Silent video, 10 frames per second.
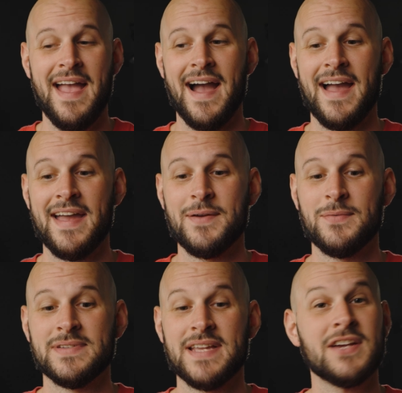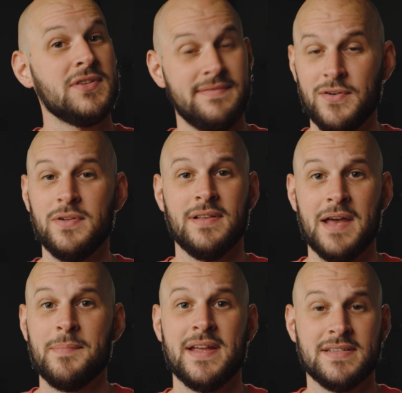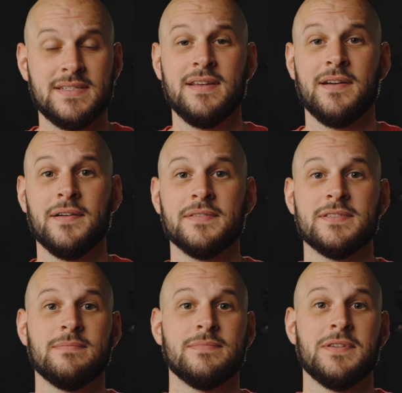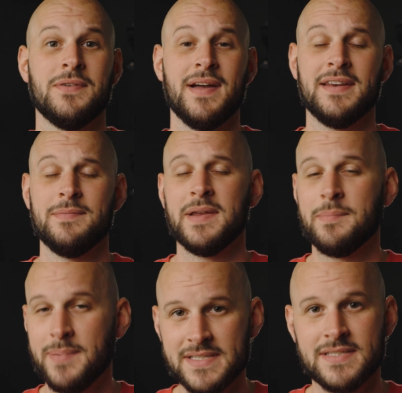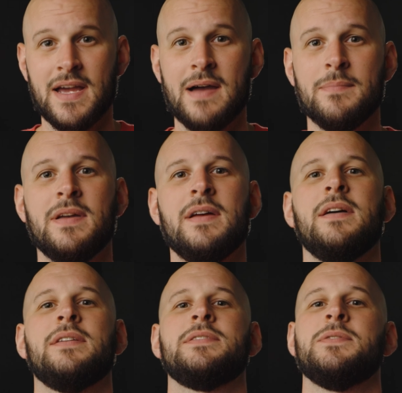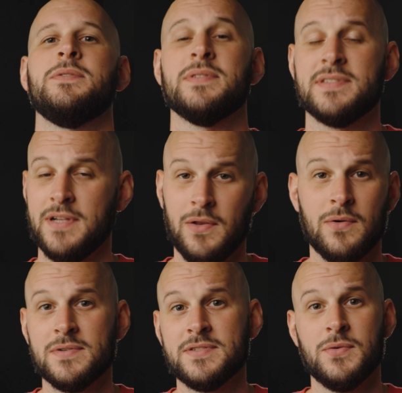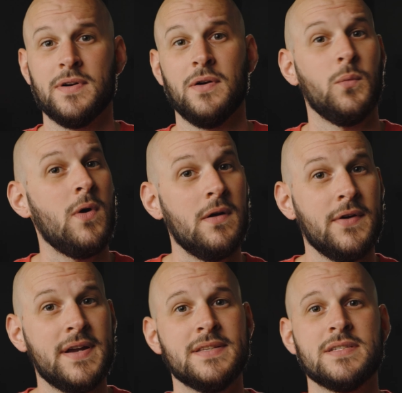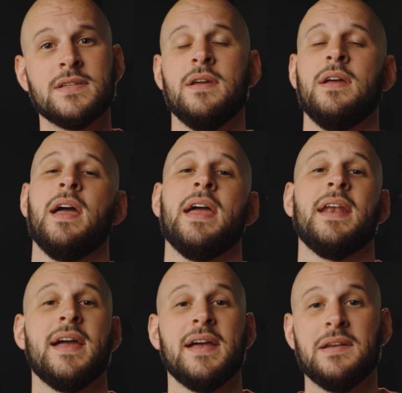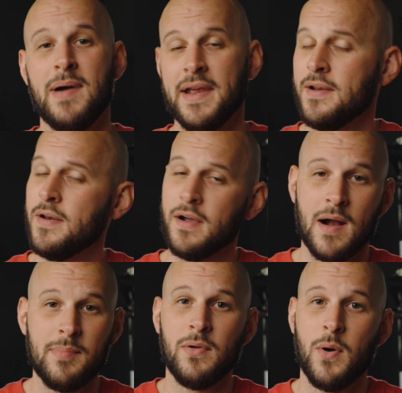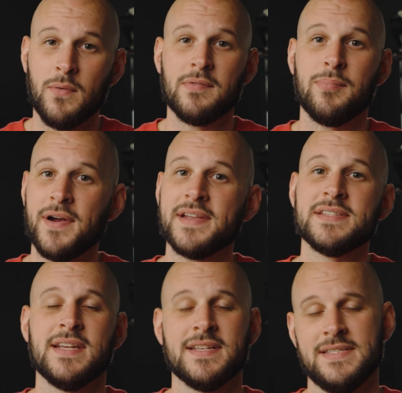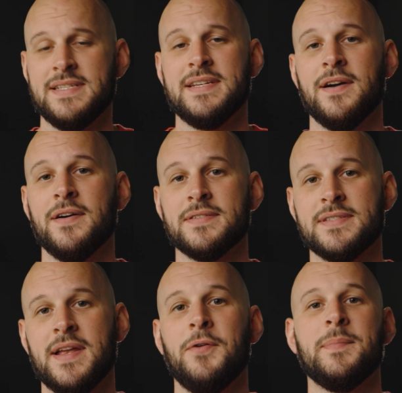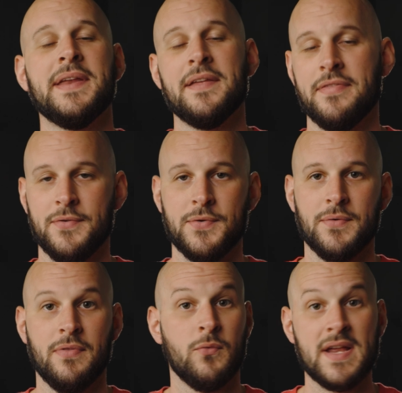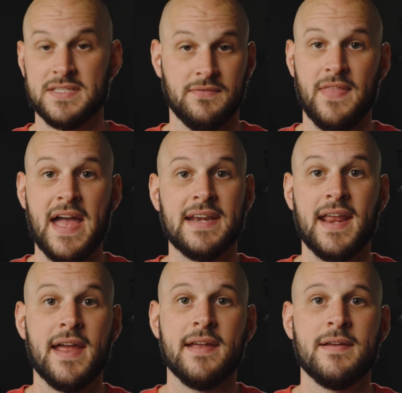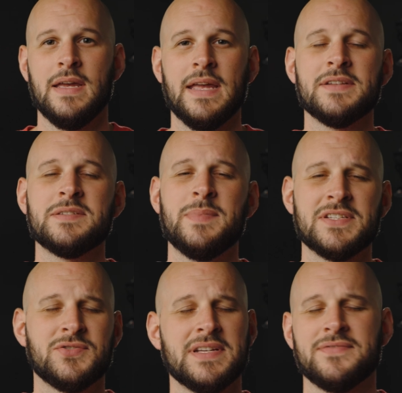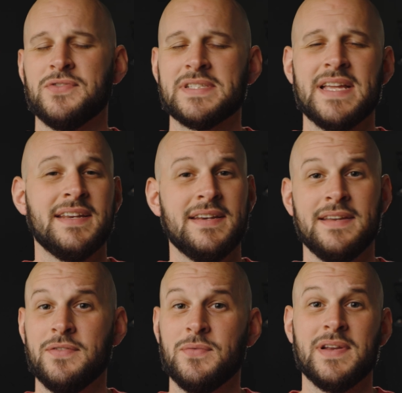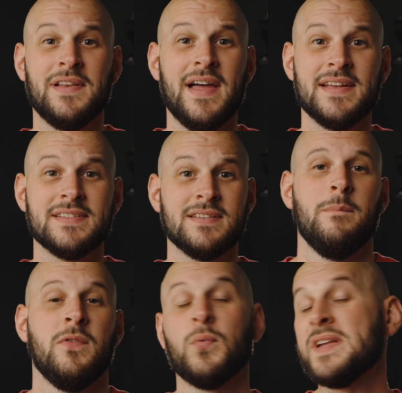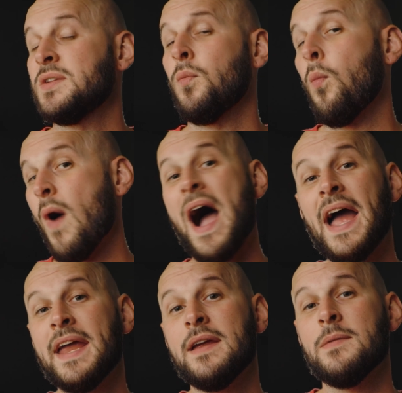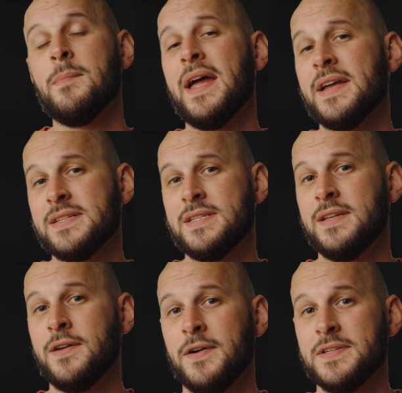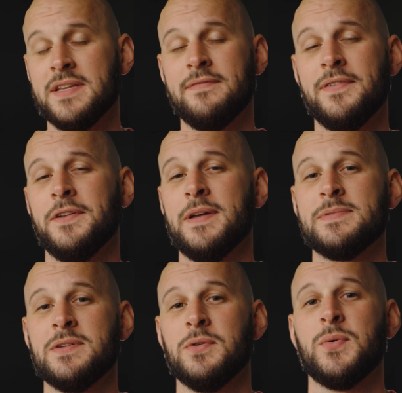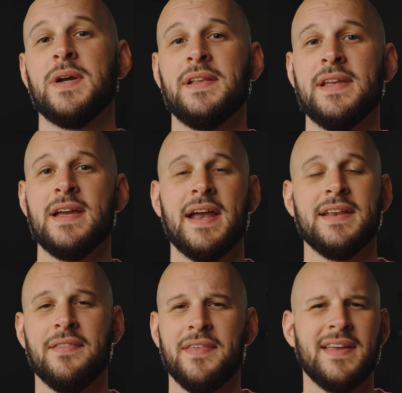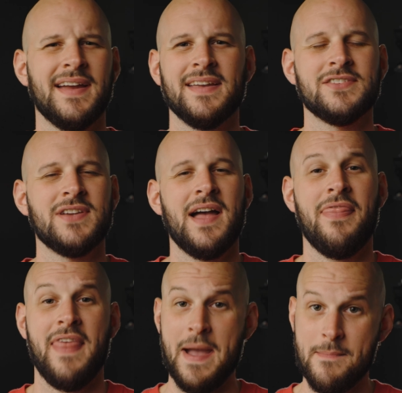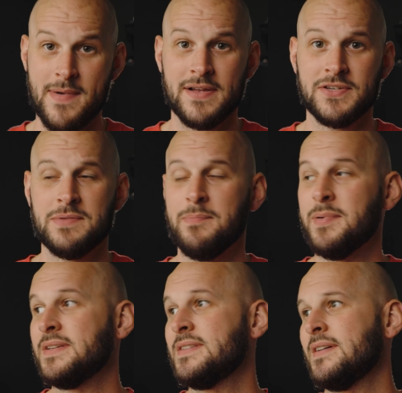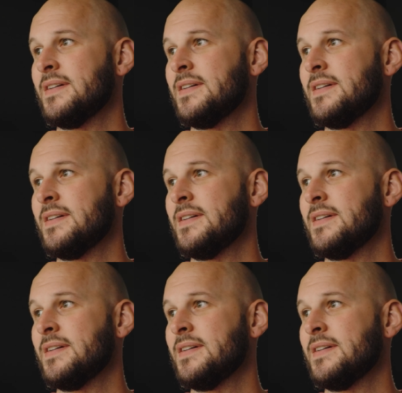I was actually full on my SD cards. So I had to make a pit stop to a local store called Walgreens, and I had to buy a couple overpriced SD cards to help me get through the rest of that day. Yeah, it was a bit stressful because I didn't even realize the reason why my SD cards had filled up so quickly. I didn't think I had shot that much, but